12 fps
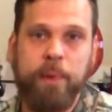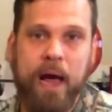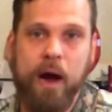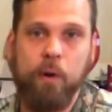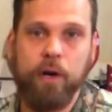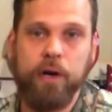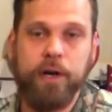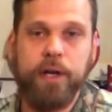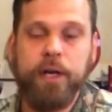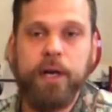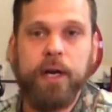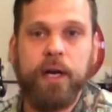
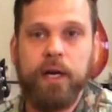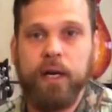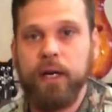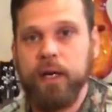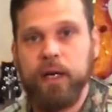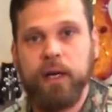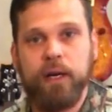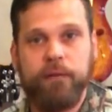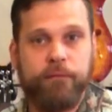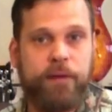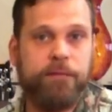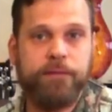powered
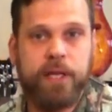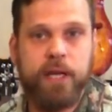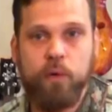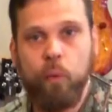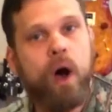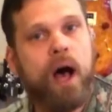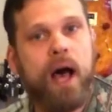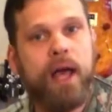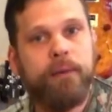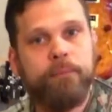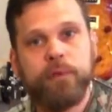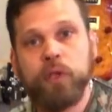15
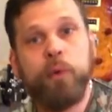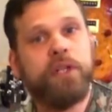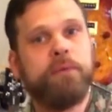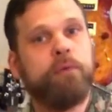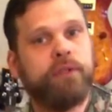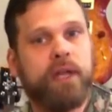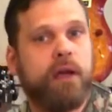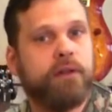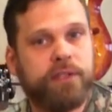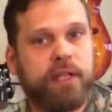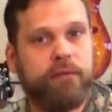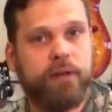watt, switchable down to
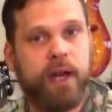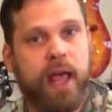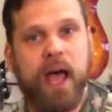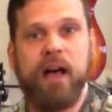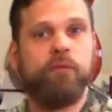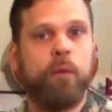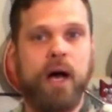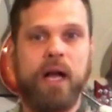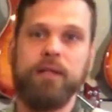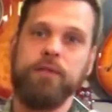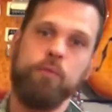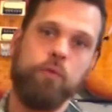7.5
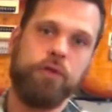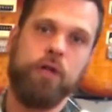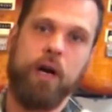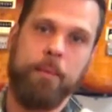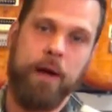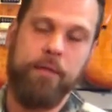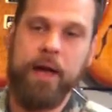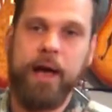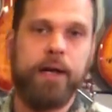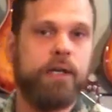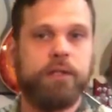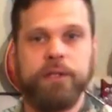watts, and we'll talk about
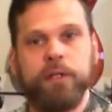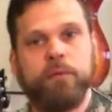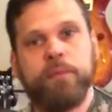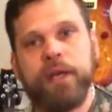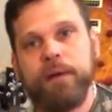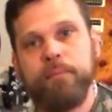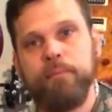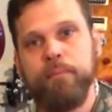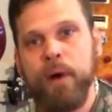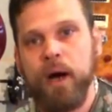that in a little bit.